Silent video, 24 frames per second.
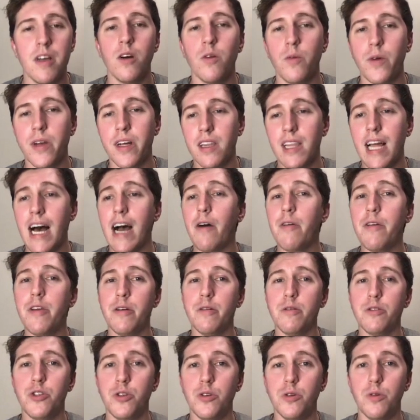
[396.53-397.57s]
We allow
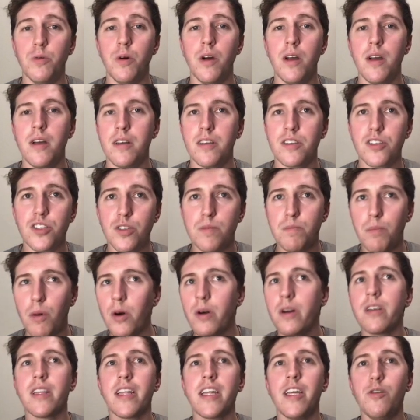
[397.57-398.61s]
you to
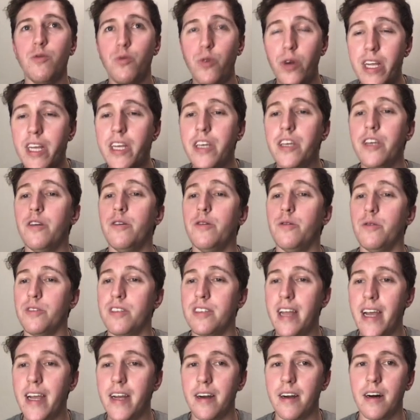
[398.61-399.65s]
smartly reuse
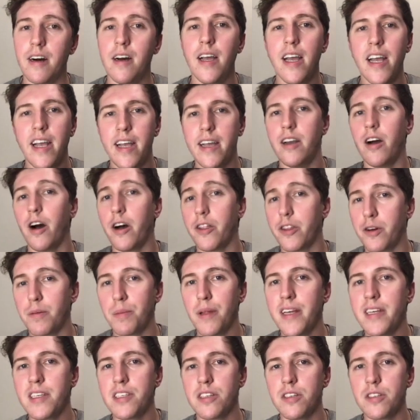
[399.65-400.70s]
data in other
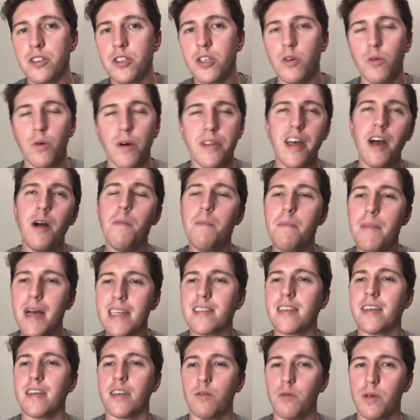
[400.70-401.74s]
places without
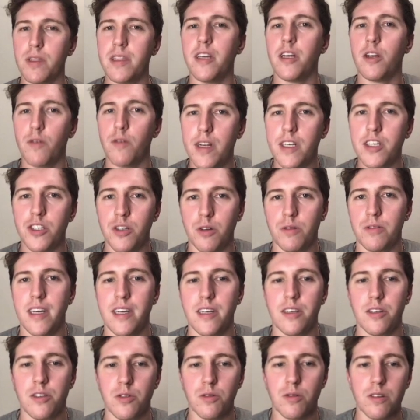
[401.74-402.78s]
messing with the original
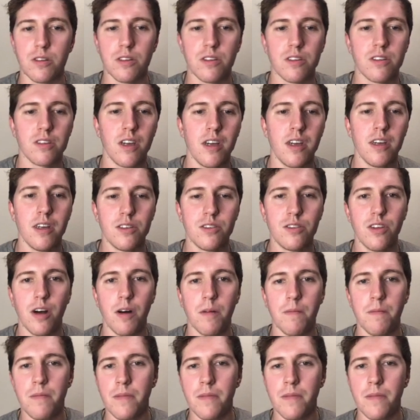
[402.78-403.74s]
data source. So